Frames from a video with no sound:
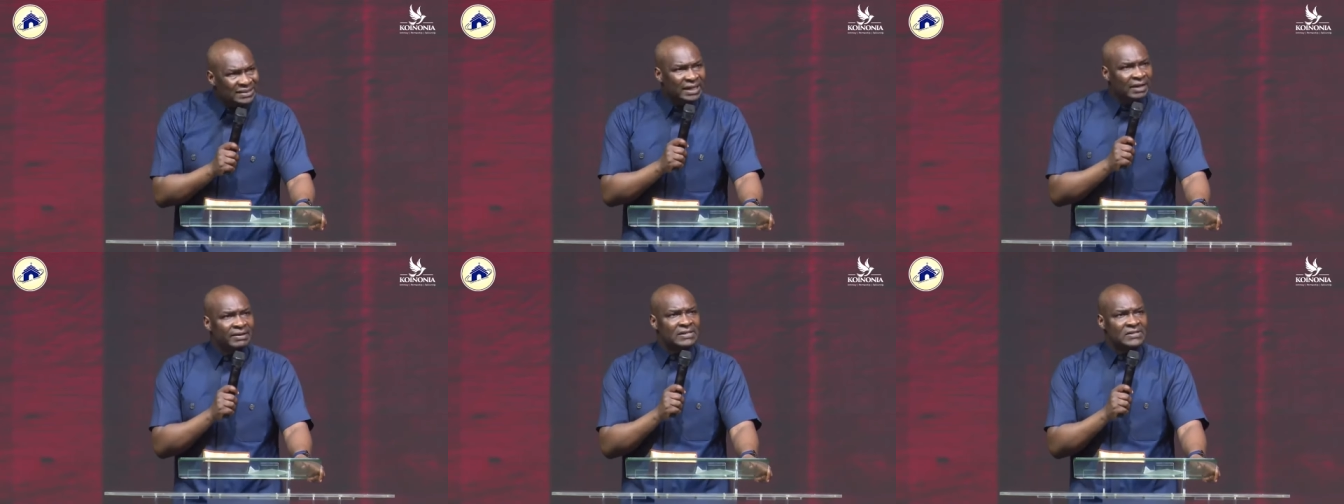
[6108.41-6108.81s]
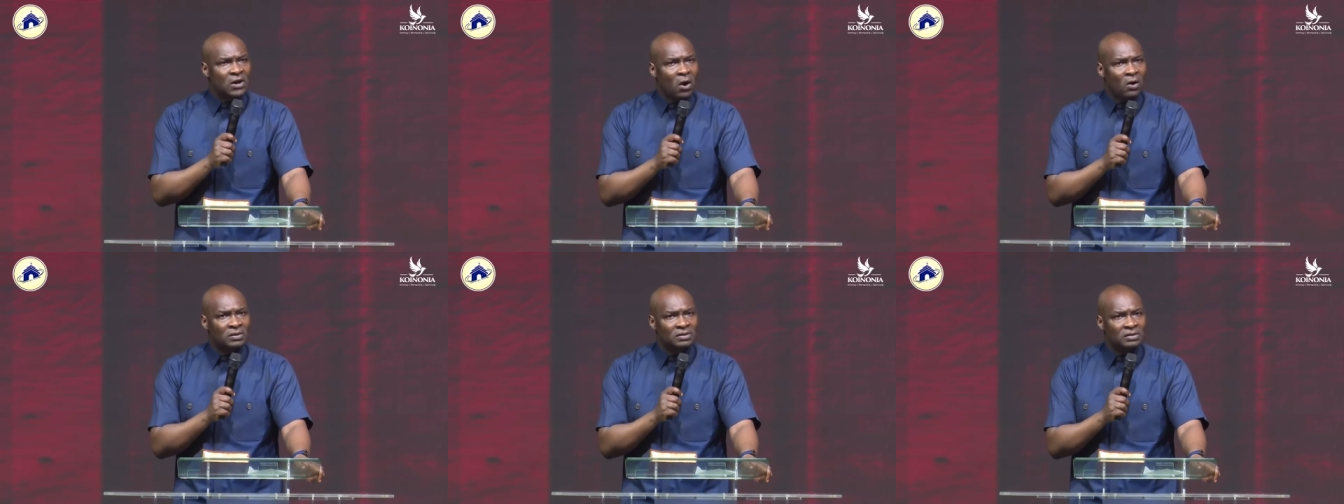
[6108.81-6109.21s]
the
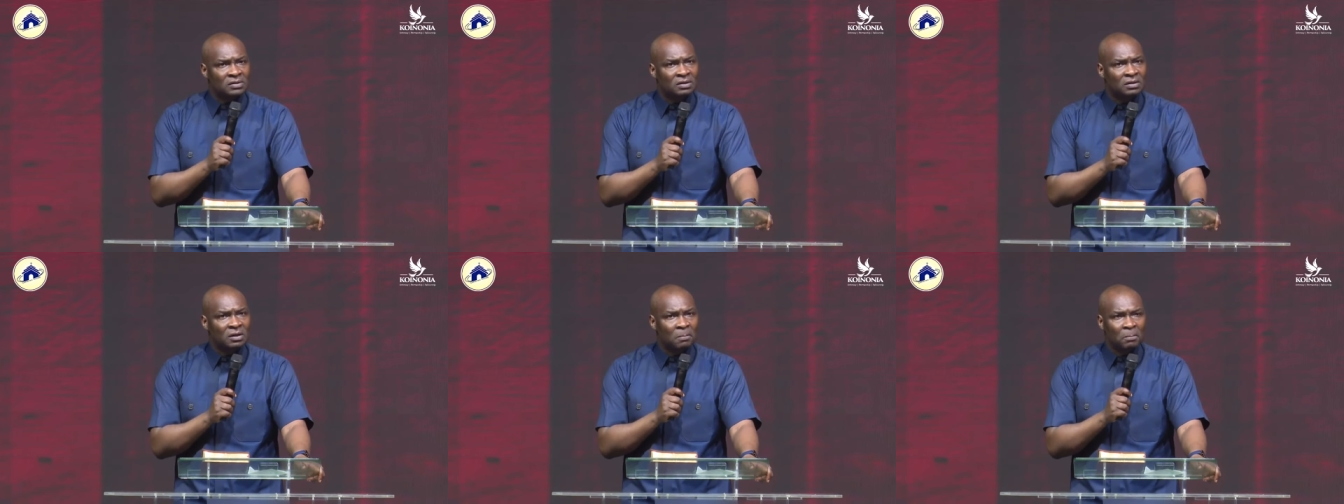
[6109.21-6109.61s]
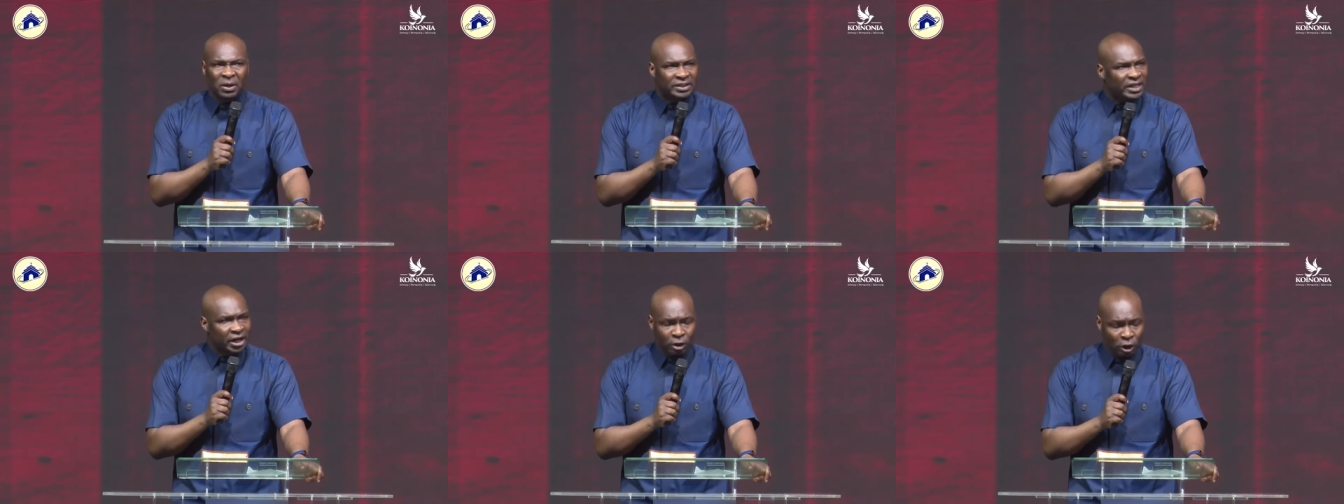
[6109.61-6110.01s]
results, but
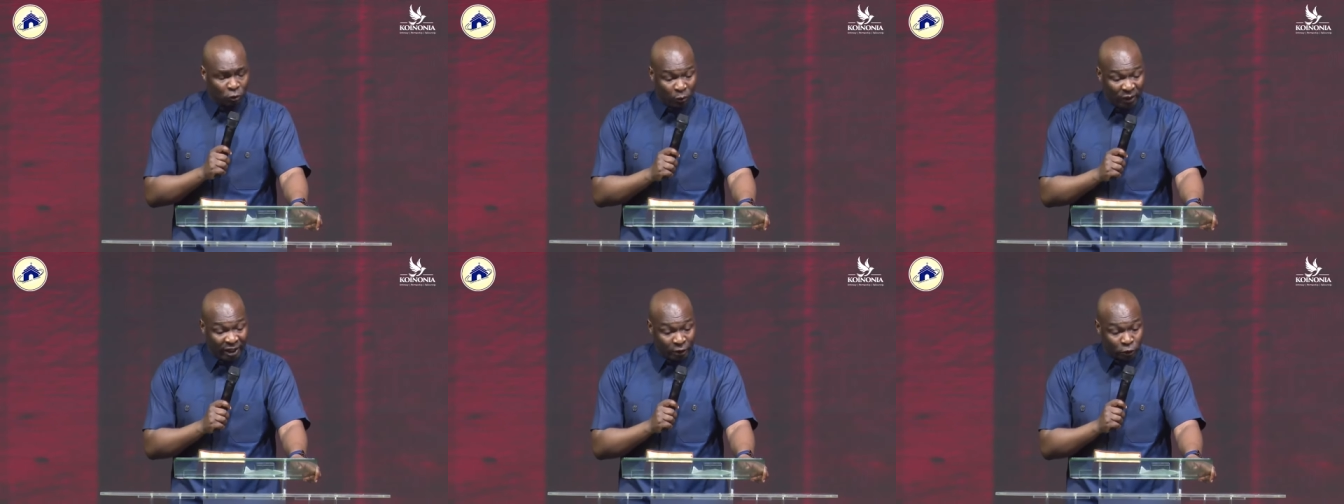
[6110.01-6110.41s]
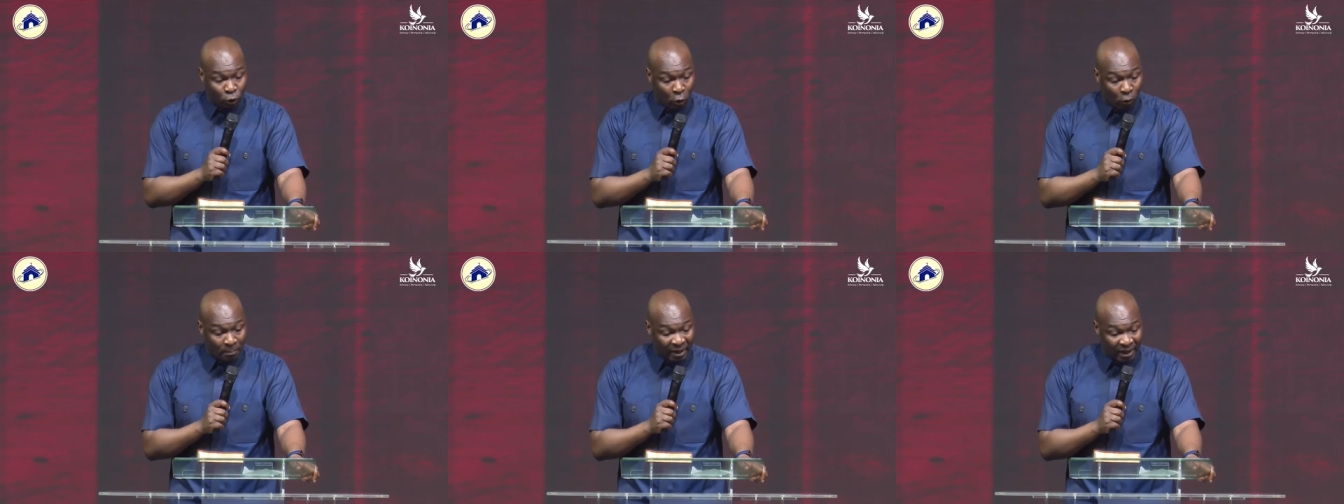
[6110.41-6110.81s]
they are not willing to
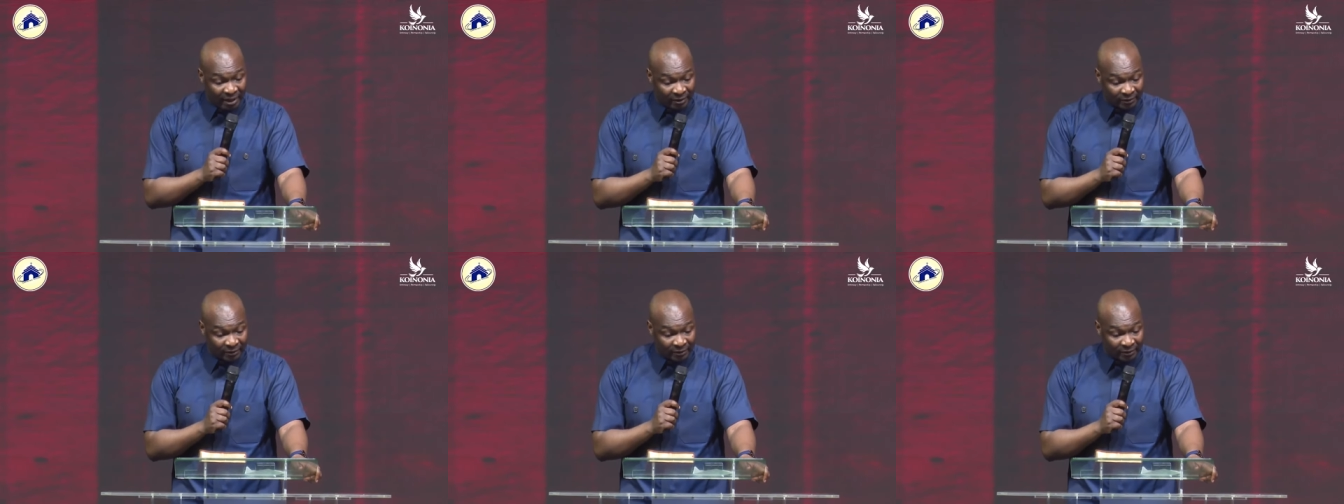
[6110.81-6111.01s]
obey.